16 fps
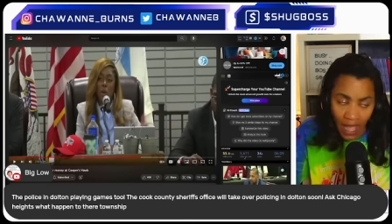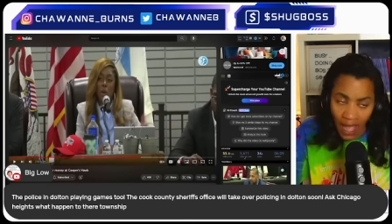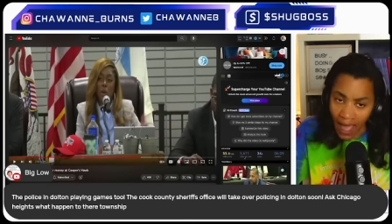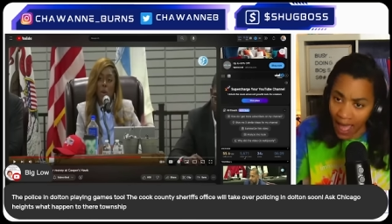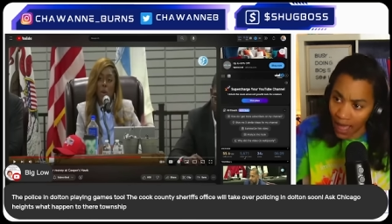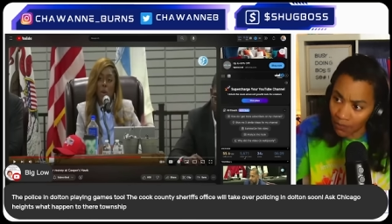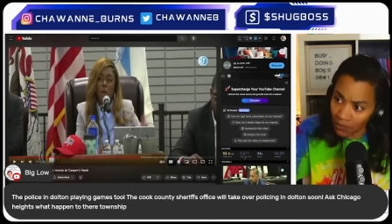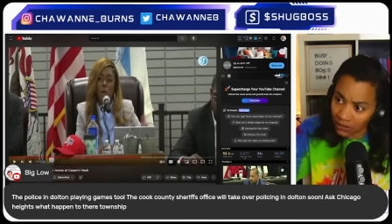
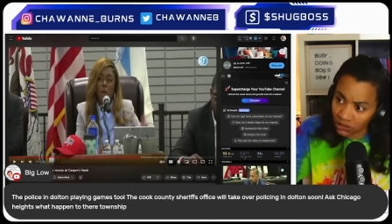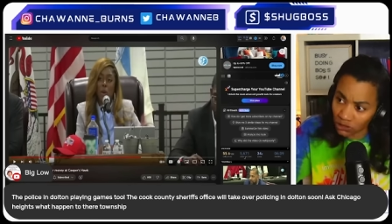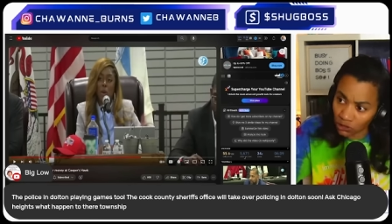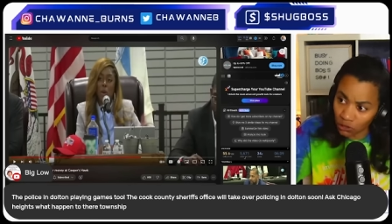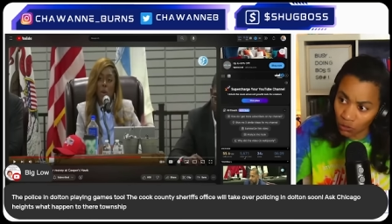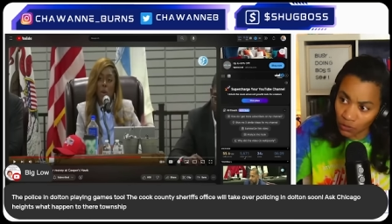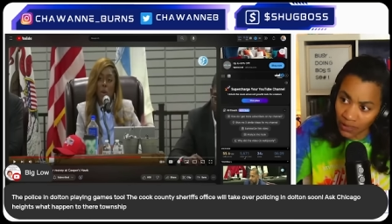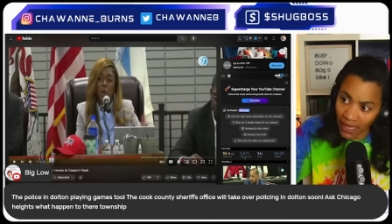How much
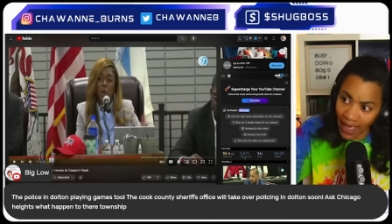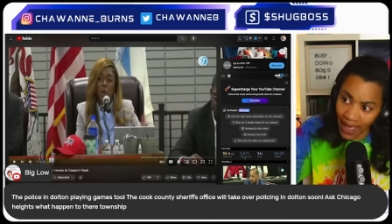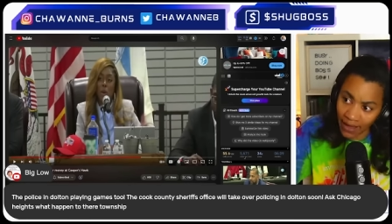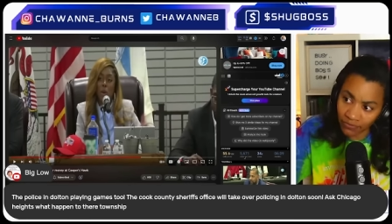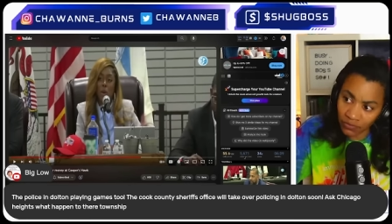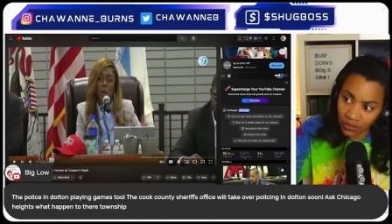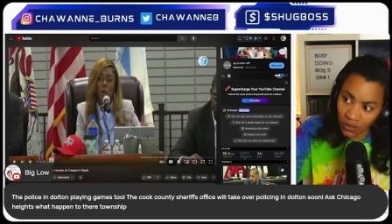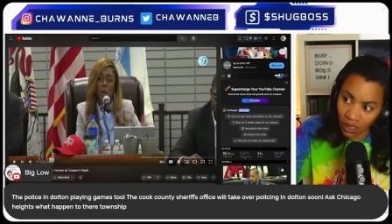do we
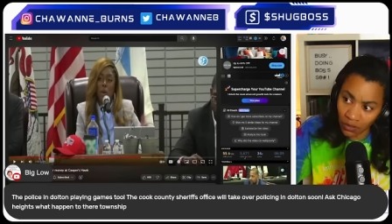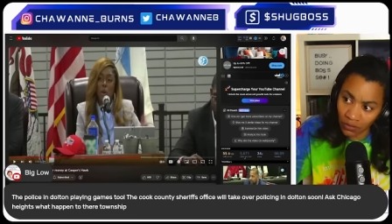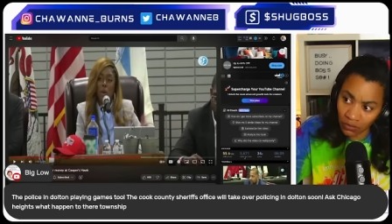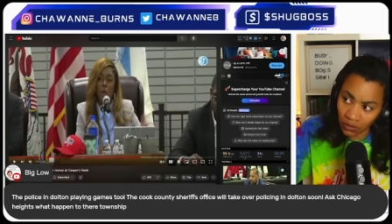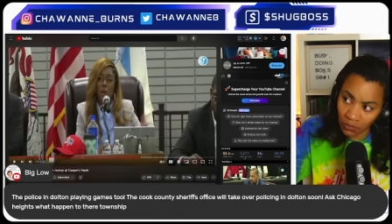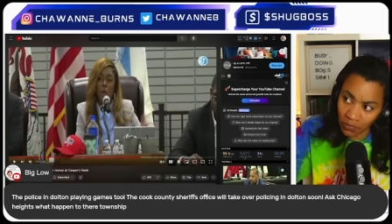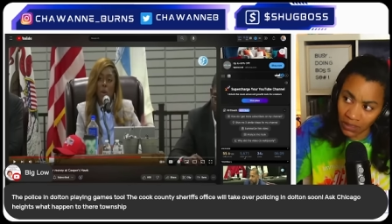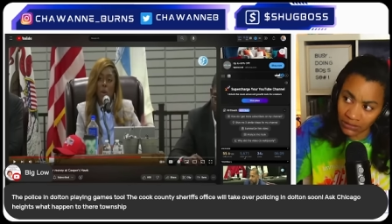have
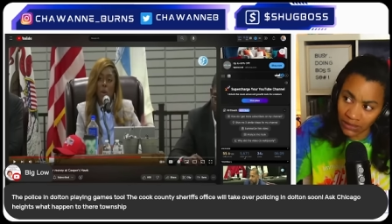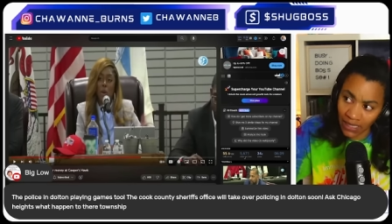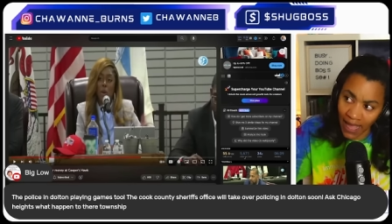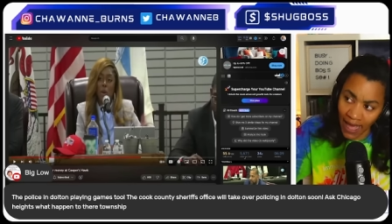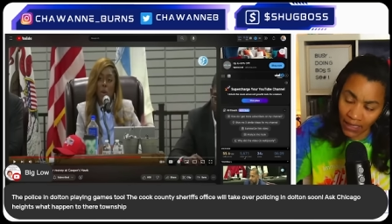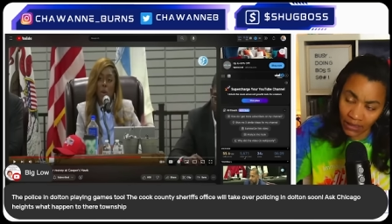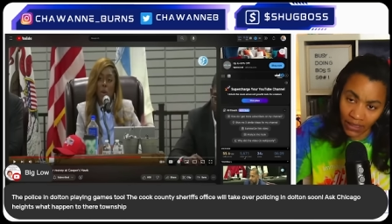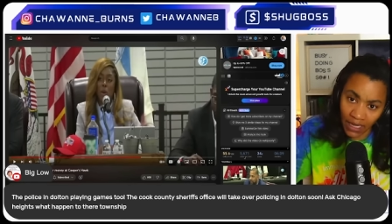on the budget
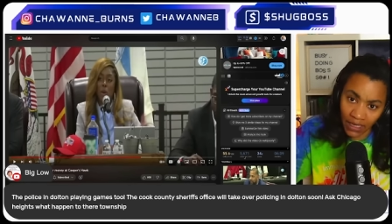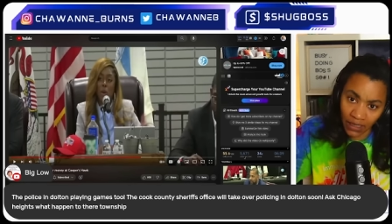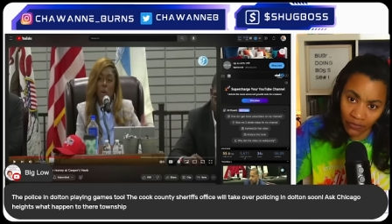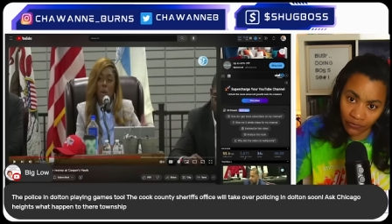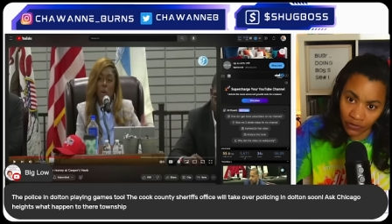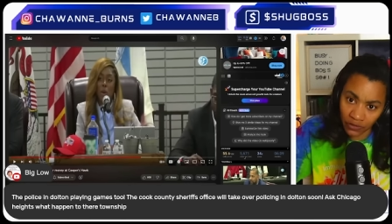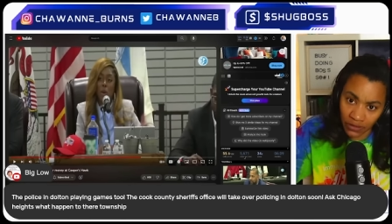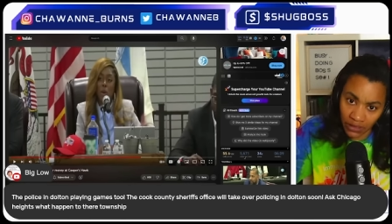
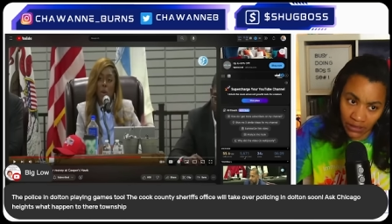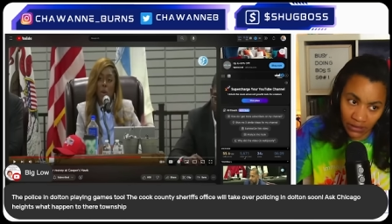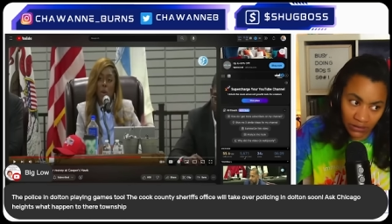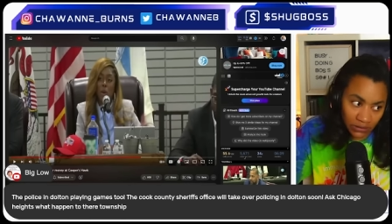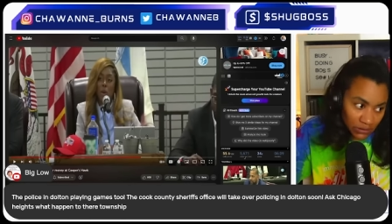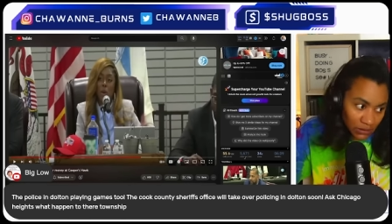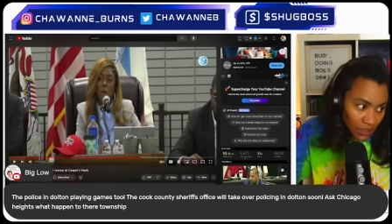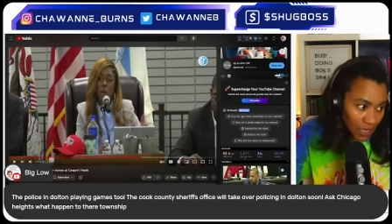allocated for
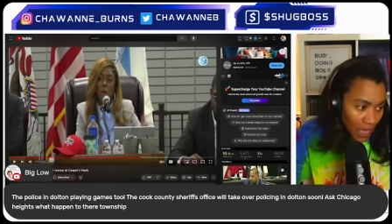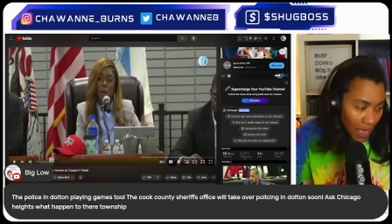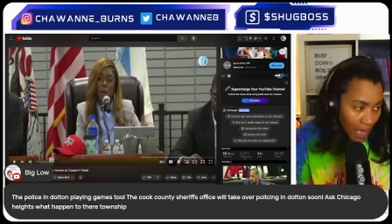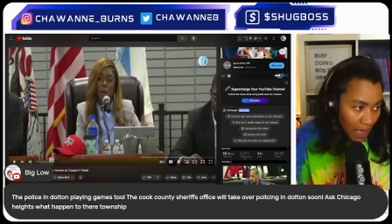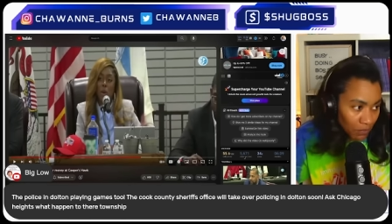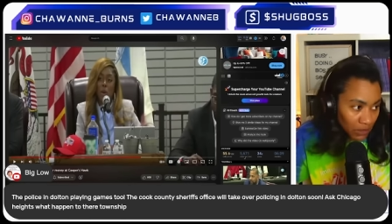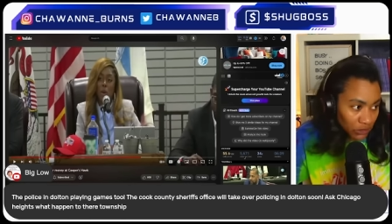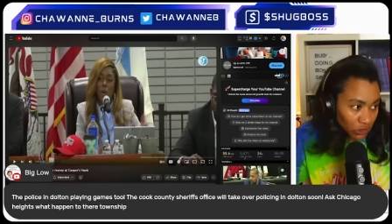this?
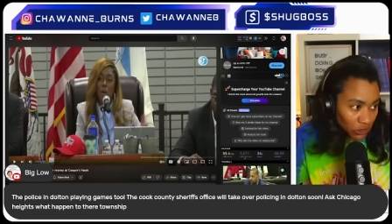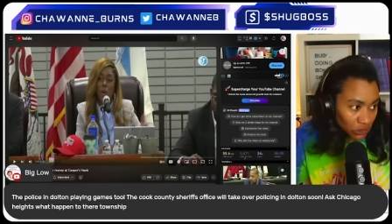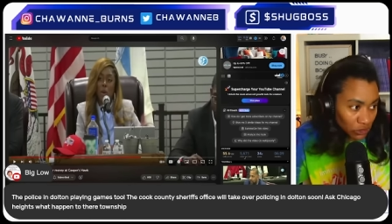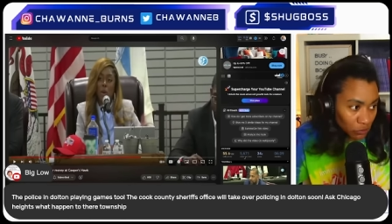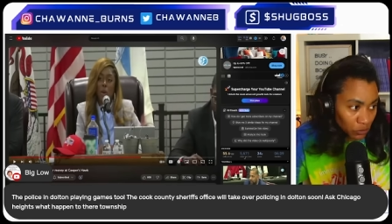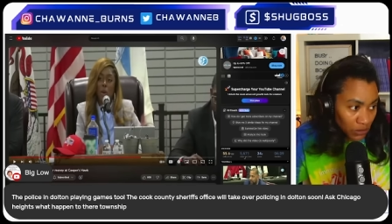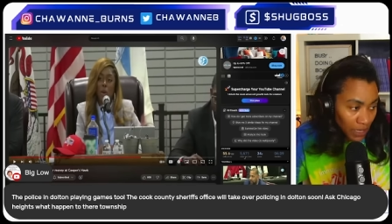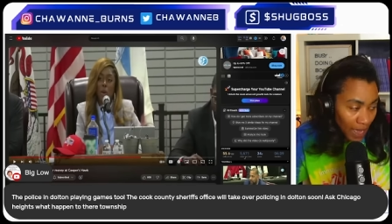How much
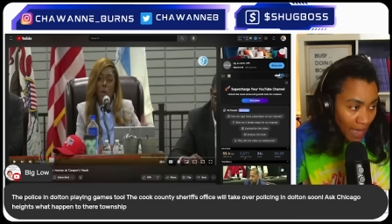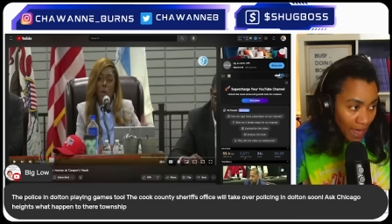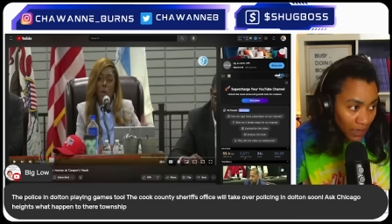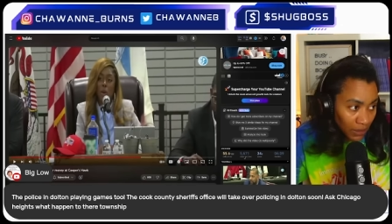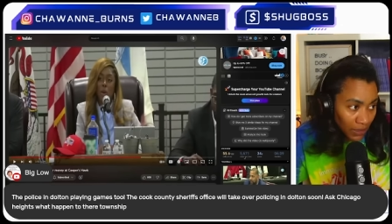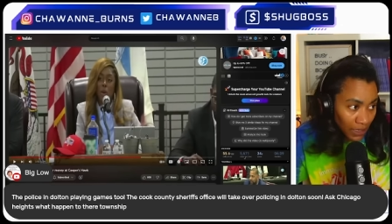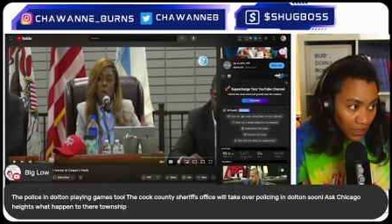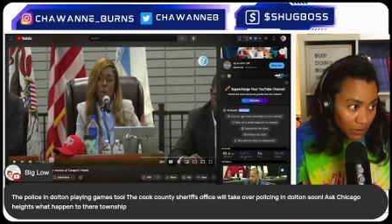should we
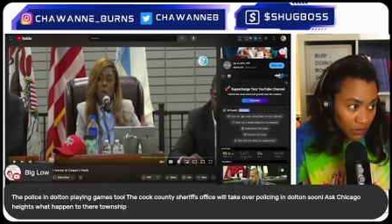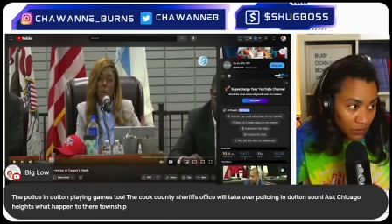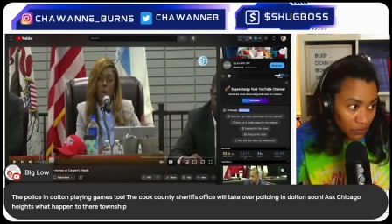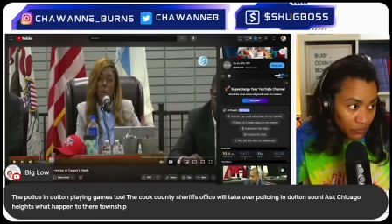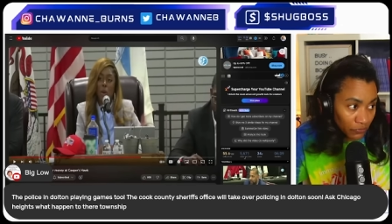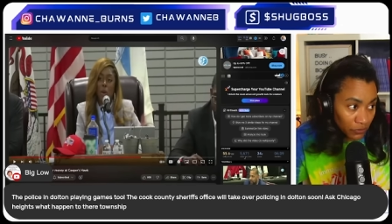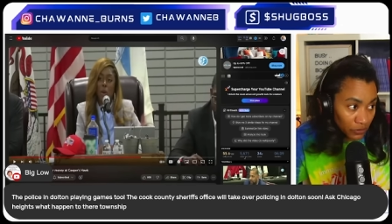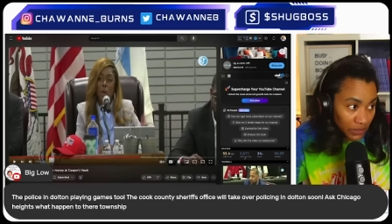allocate
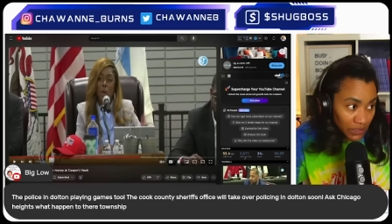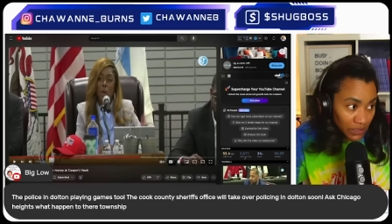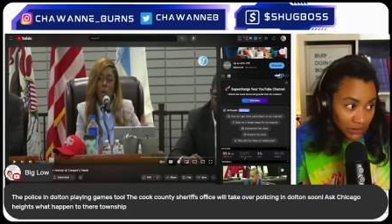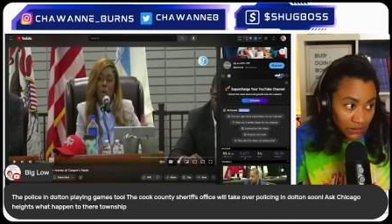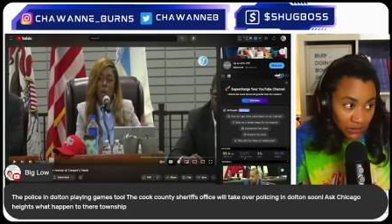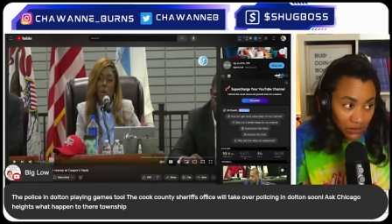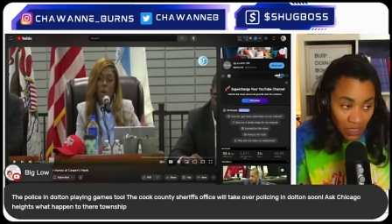for this